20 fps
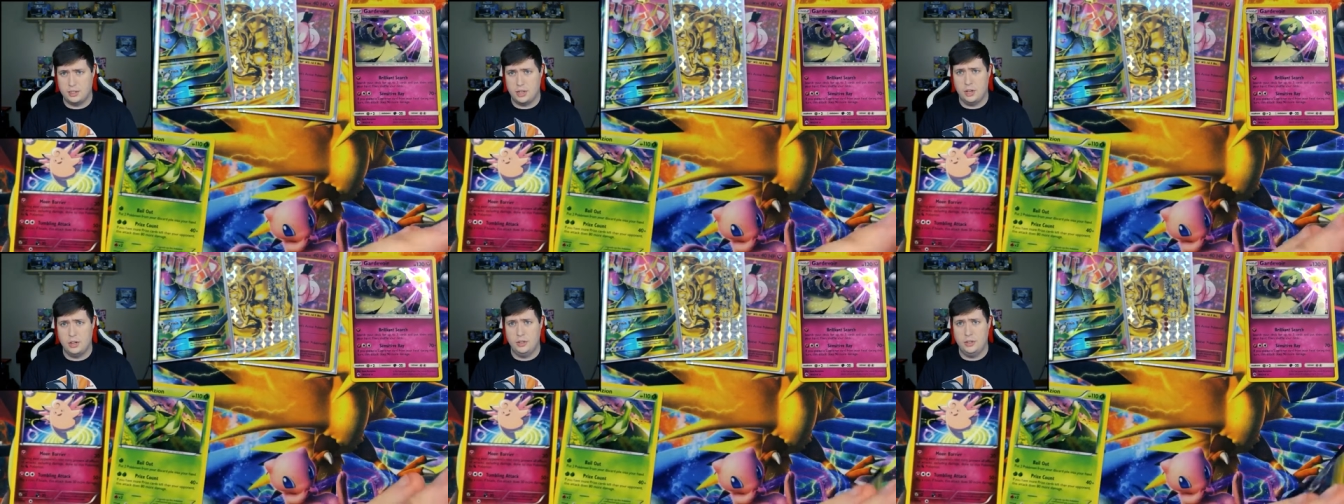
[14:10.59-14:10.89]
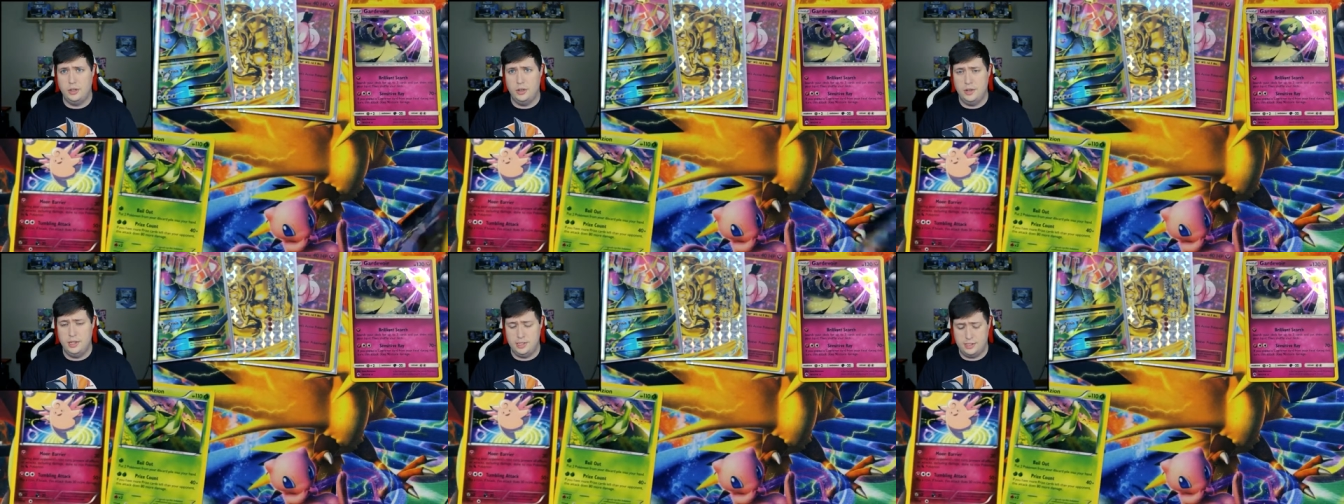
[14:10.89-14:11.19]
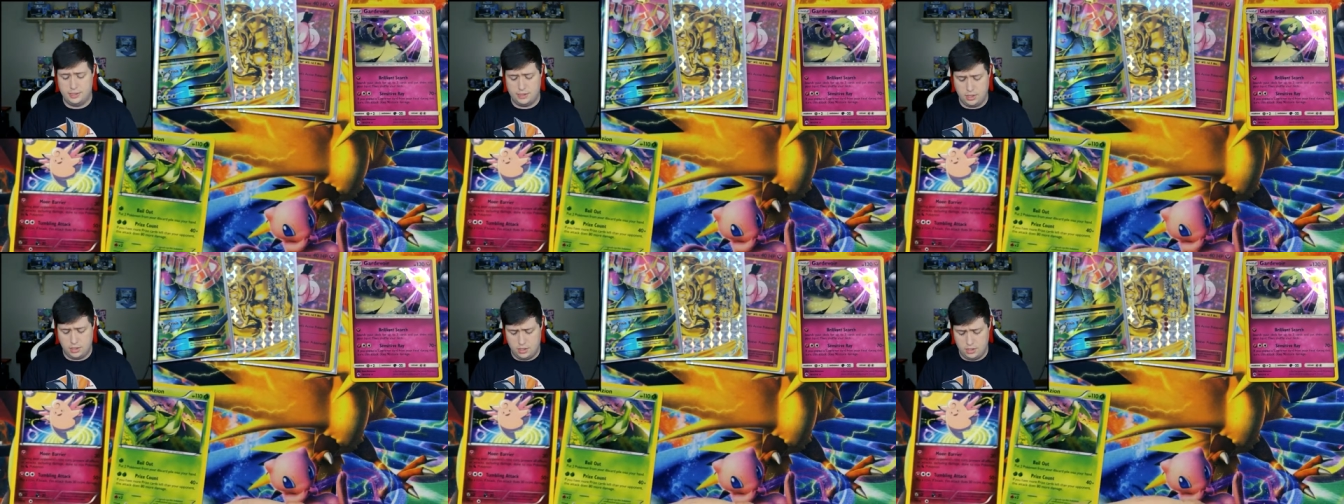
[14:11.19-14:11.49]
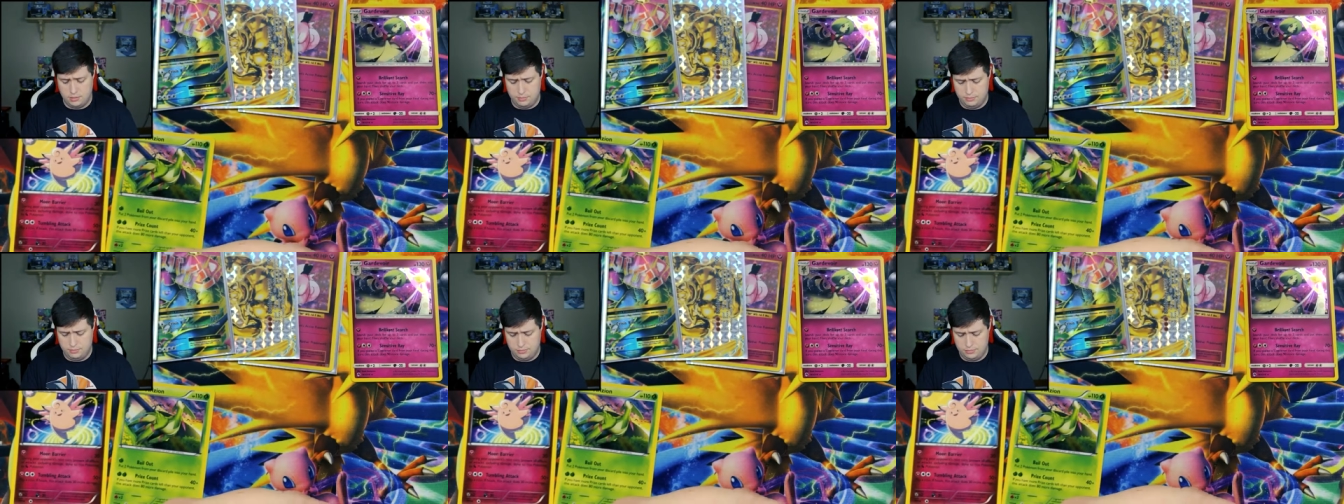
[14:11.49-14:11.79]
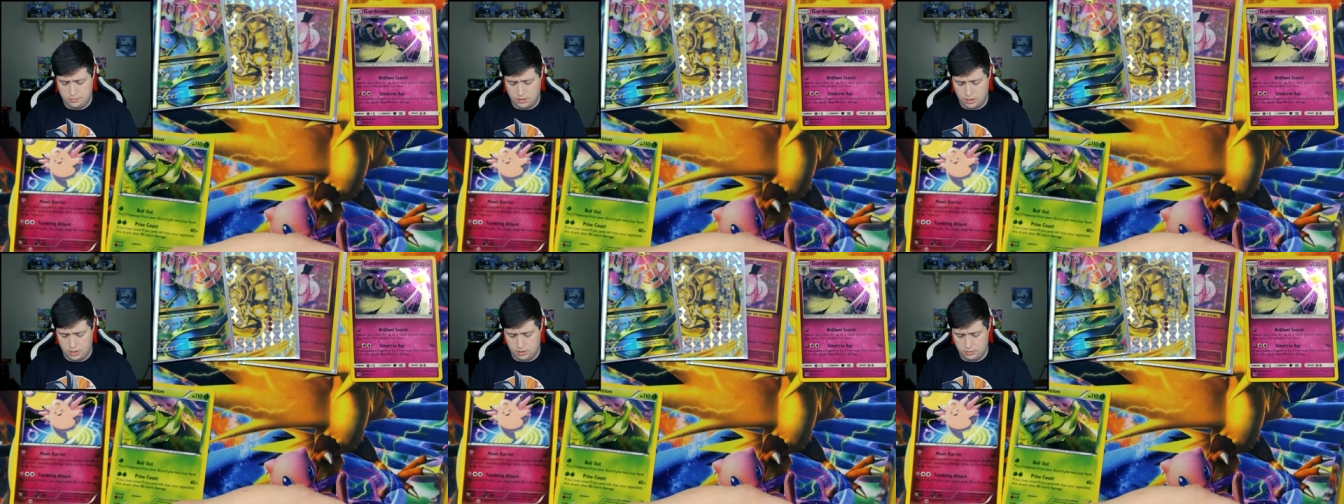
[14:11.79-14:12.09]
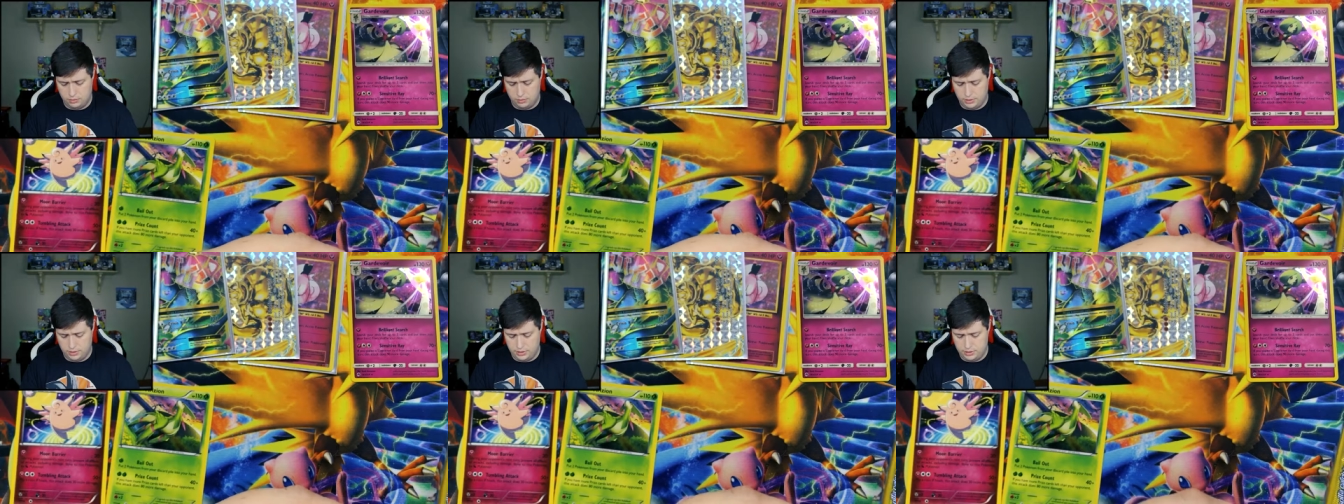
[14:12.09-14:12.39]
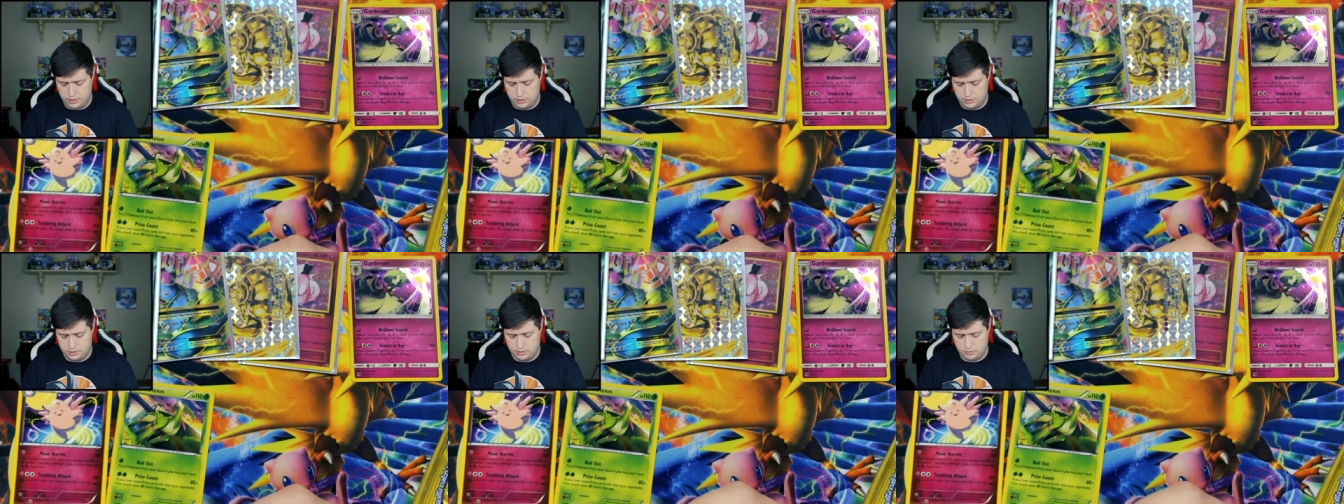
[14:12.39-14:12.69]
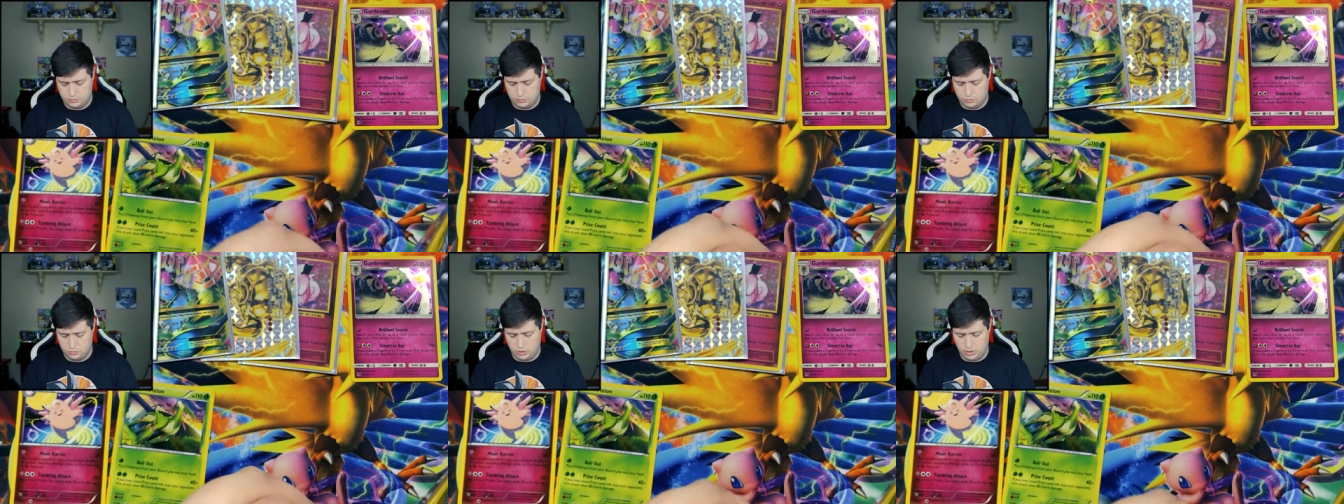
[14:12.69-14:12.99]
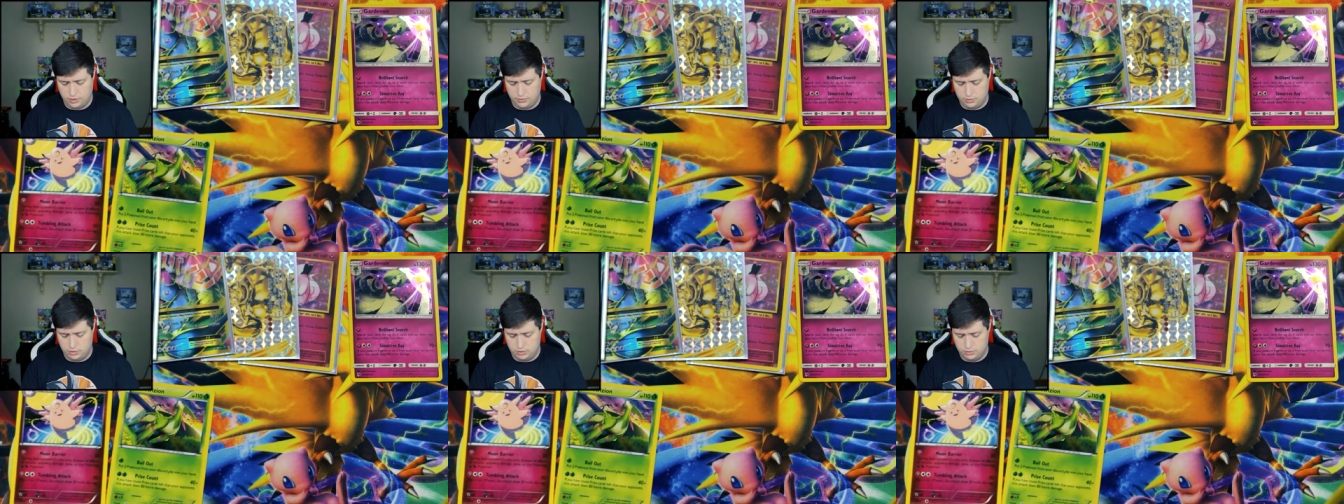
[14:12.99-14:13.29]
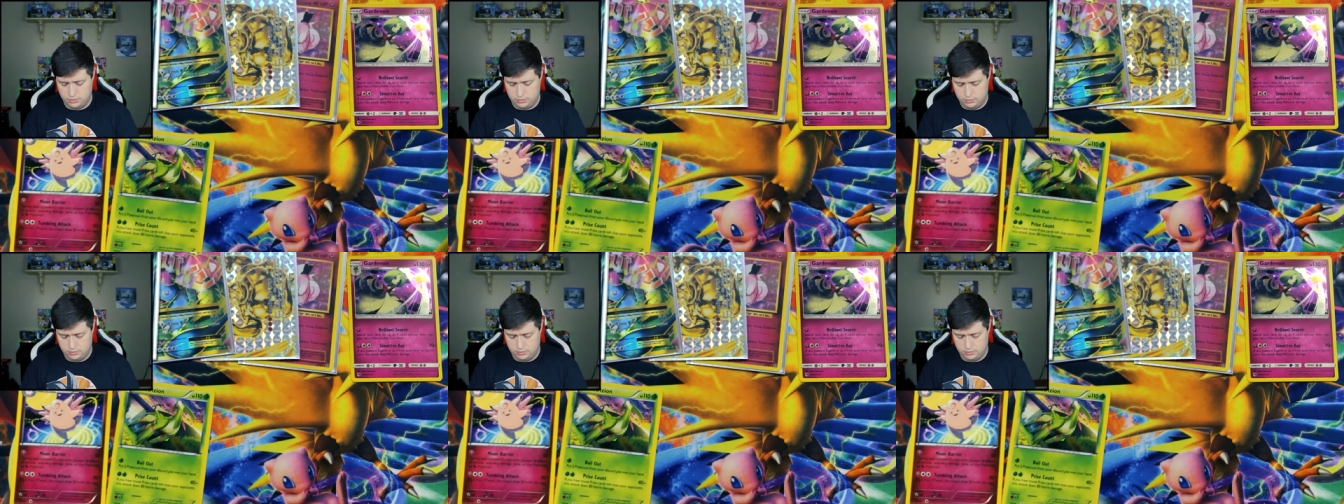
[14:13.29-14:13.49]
Call of Duty, Scum, uh, really just whatever